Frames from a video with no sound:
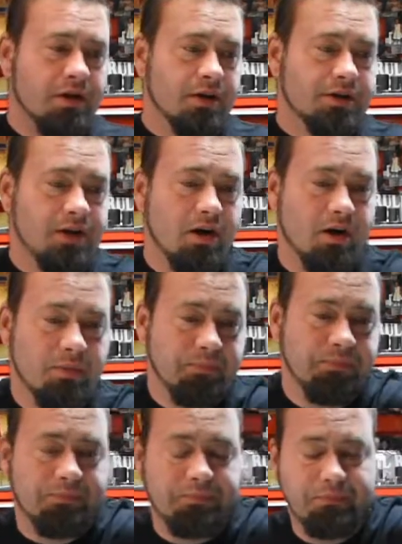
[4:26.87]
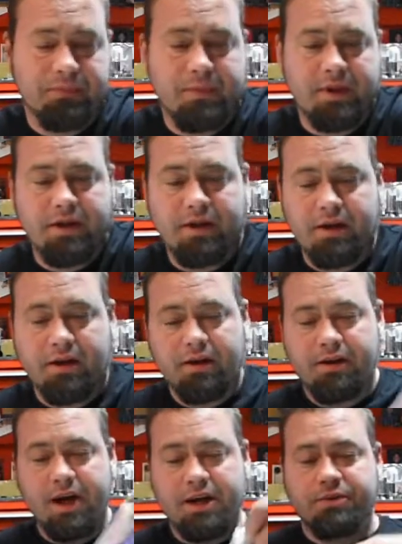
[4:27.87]
So,
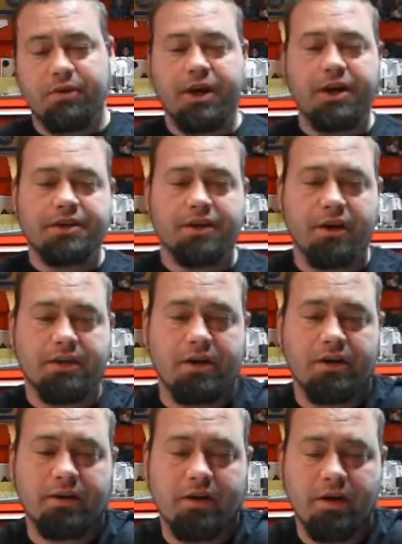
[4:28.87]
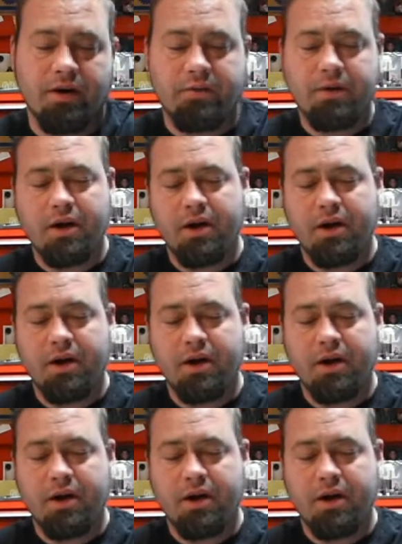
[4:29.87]
next we're going to select our glue.